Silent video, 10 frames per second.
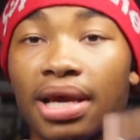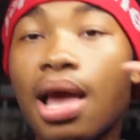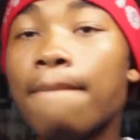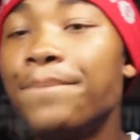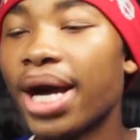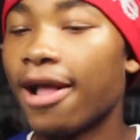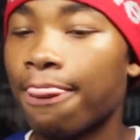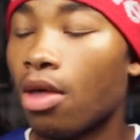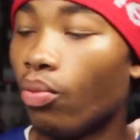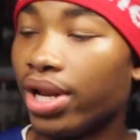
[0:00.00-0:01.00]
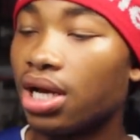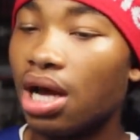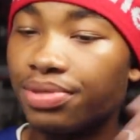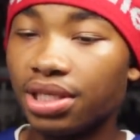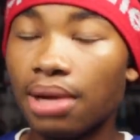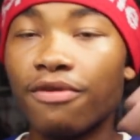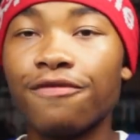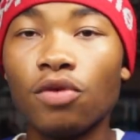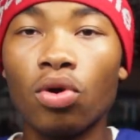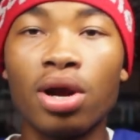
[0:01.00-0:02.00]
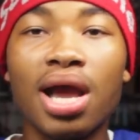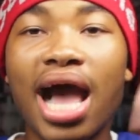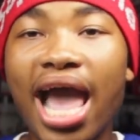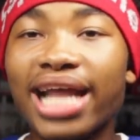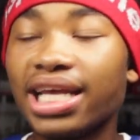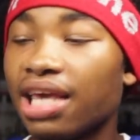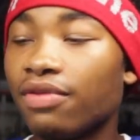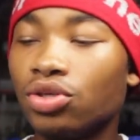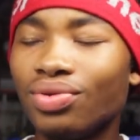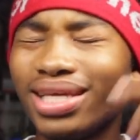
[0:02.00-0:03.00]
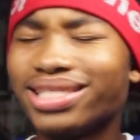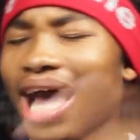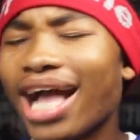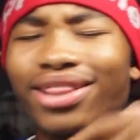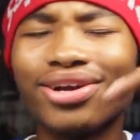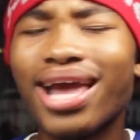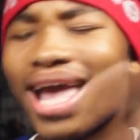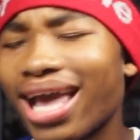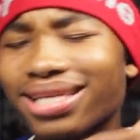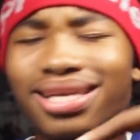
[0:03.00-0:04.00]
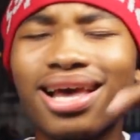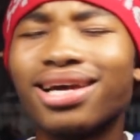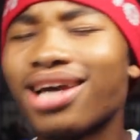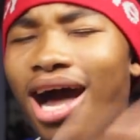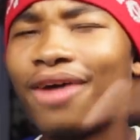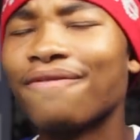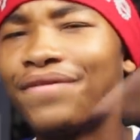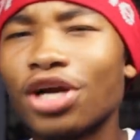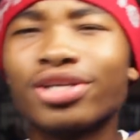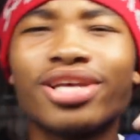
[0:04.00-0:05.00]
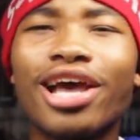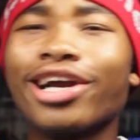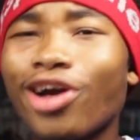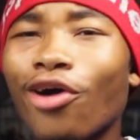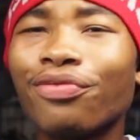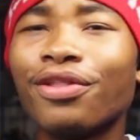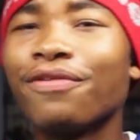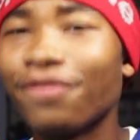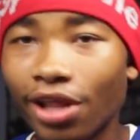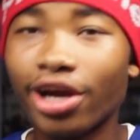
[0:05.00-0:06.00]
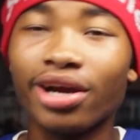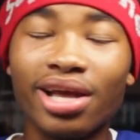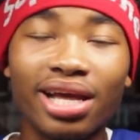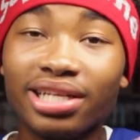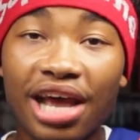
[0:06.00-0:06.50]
me. But when it comes to number 4, I had to give it to the Tyler X Converse Golf LaFleur.